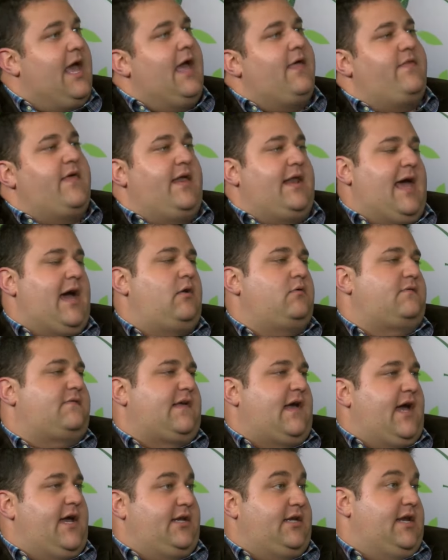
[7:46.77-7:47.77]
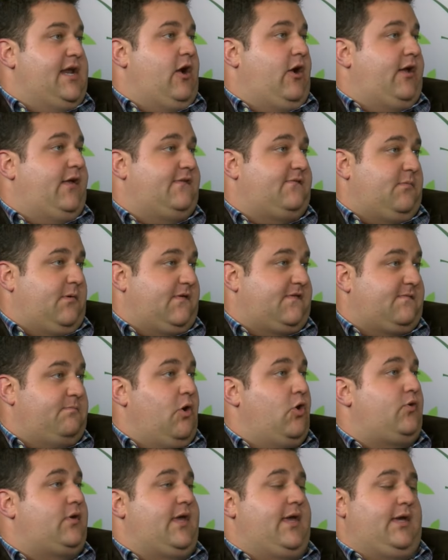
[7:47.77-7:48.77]
And then outside, in areas where
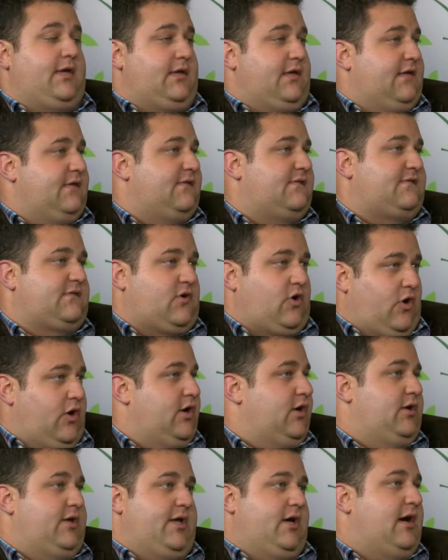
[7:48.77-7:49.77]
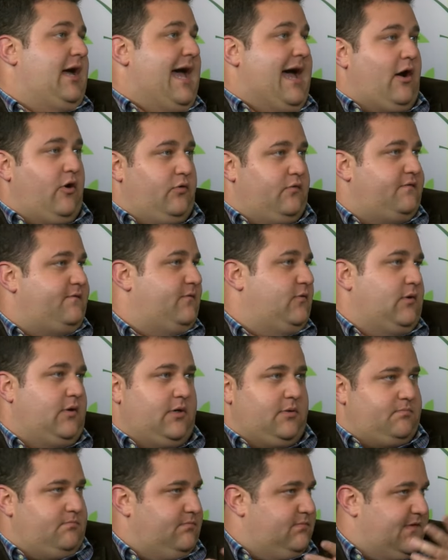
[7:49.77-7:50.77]
smoking is currently allowed
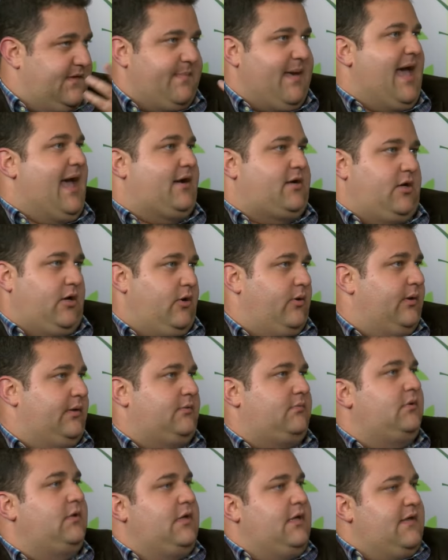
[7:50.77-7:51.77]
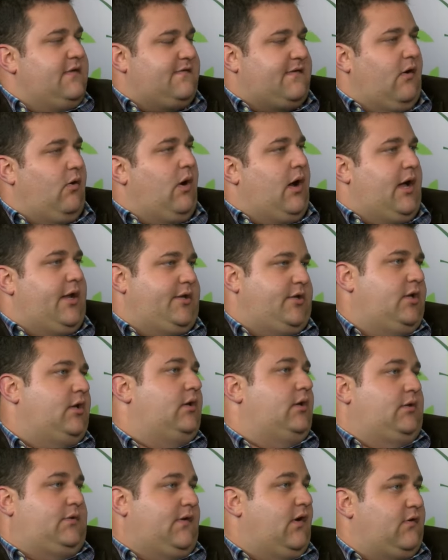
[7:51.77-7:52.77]
for tobacco and so on,
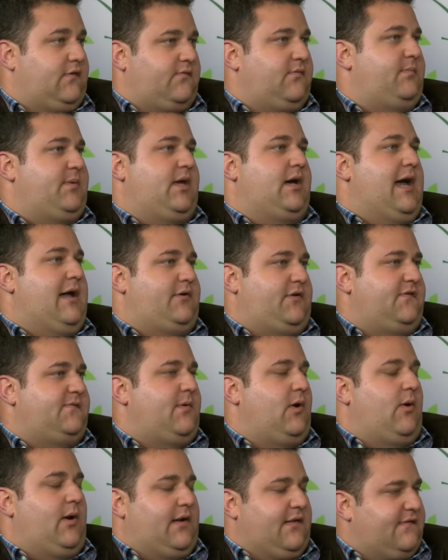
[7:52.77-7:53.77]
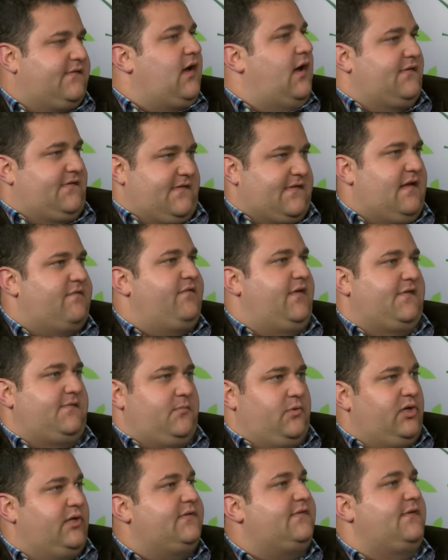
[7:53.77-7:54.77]
adults would be allowed to use marijuana as long as it's not
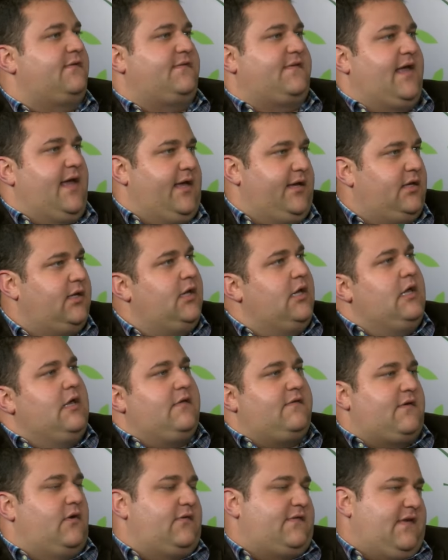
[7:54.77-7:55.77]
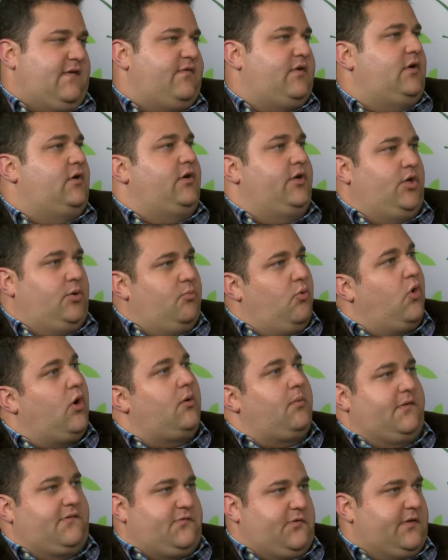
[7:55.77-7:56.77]
visible, as you said. So it's even a little
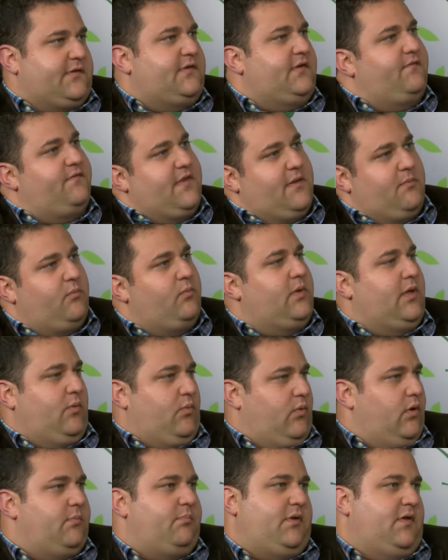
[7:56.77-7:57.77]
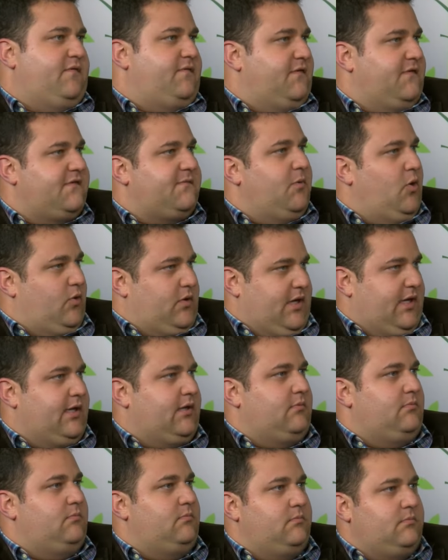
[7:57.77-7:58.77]
more restrictive than it would be for
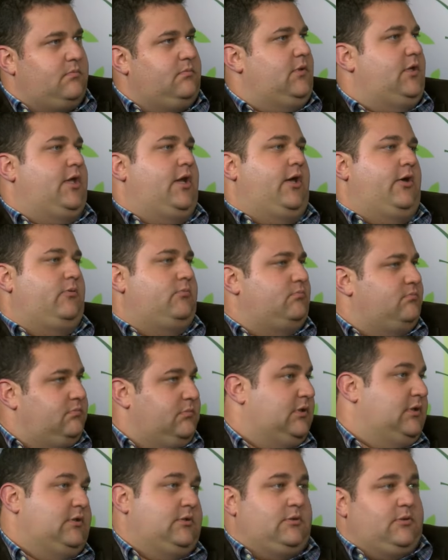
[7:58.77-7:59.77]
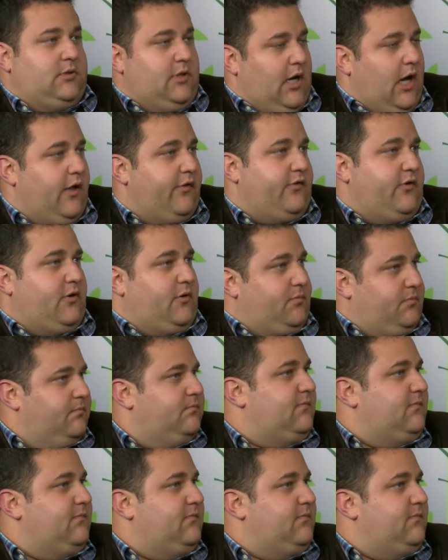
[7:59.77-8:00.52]
smoking, you know, other